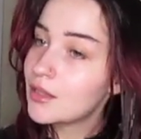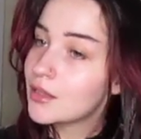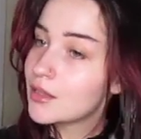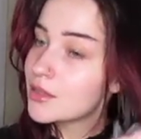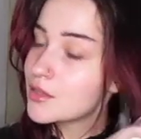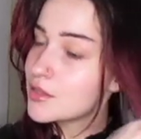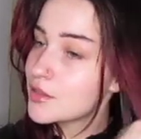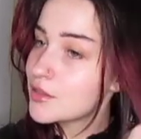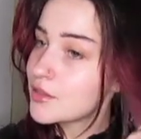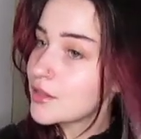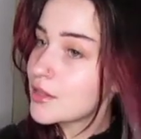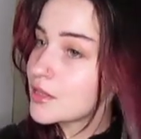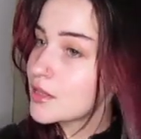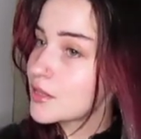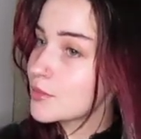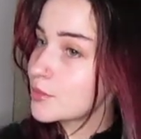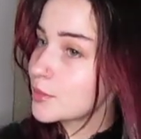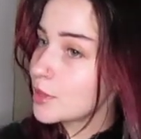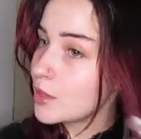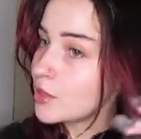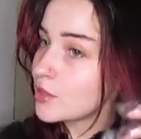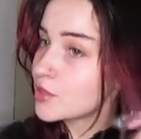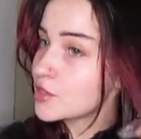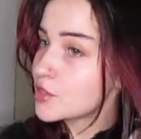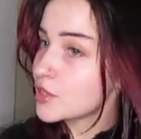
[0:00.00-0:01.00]
So that's
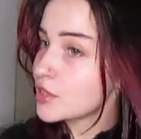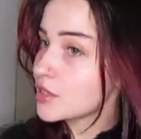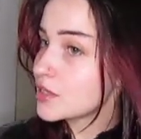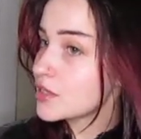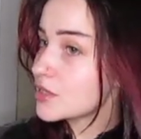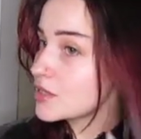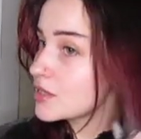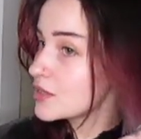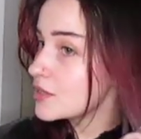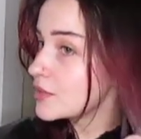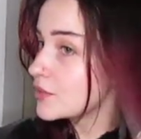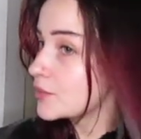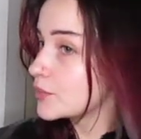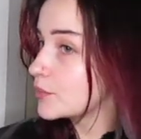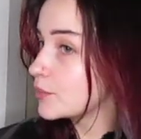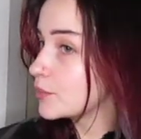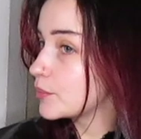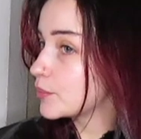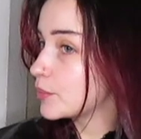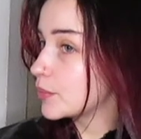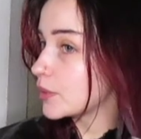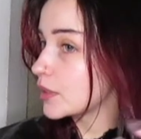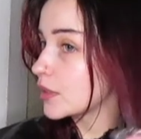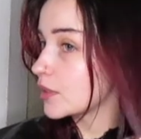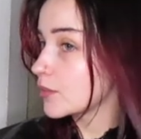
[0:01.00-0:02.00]
obnoxious.
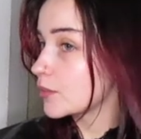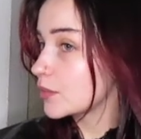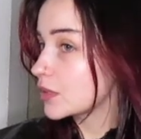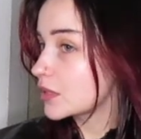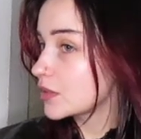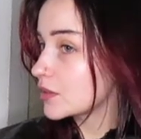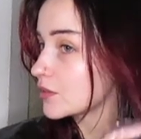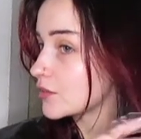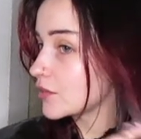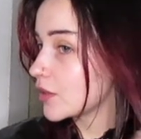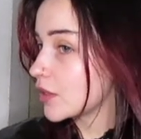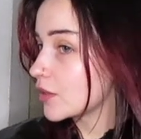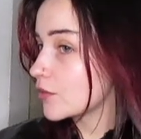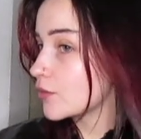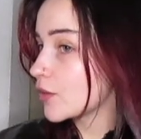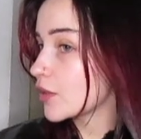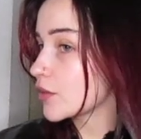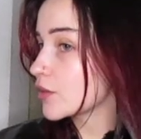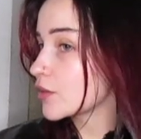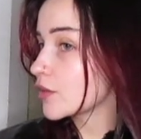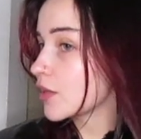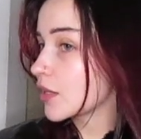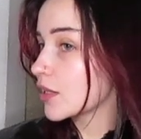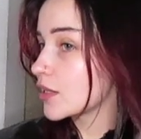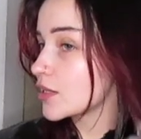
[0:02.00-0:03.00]
But I mean, I
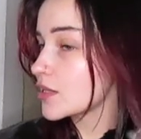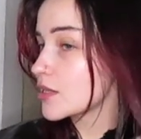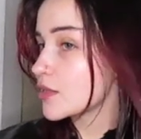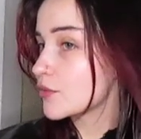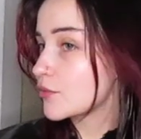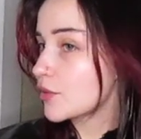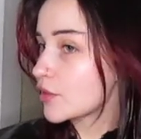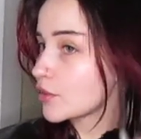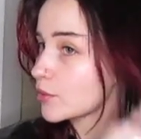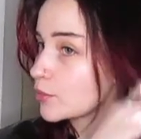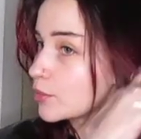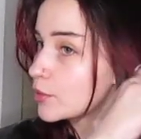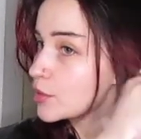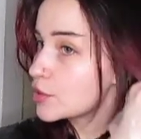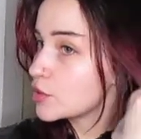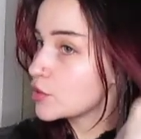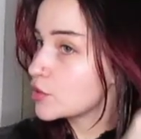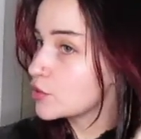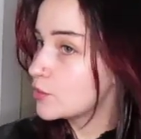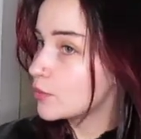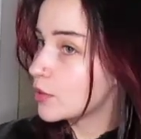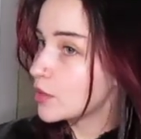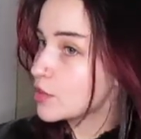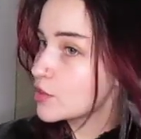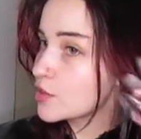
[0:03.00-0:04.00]
guess I'd rather put
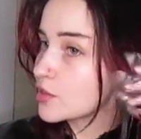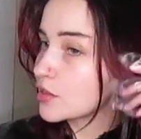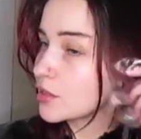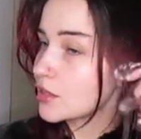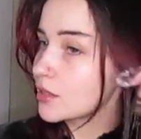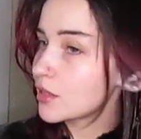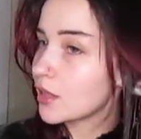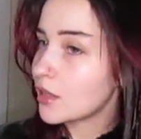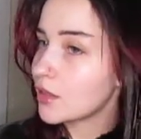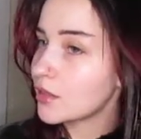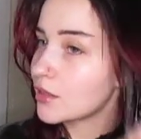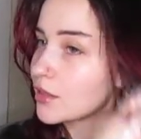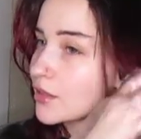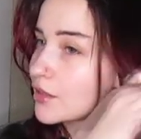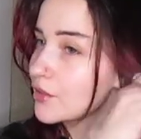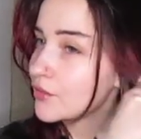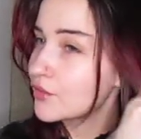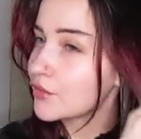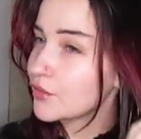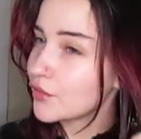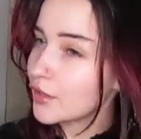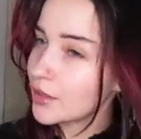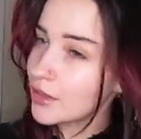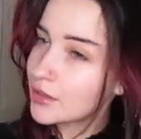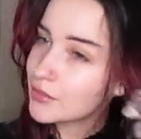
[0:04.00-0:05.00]
too much than not
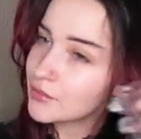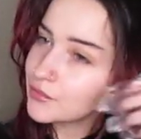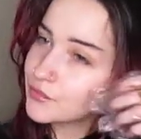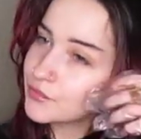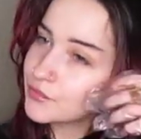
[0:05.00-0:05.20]
enough, right?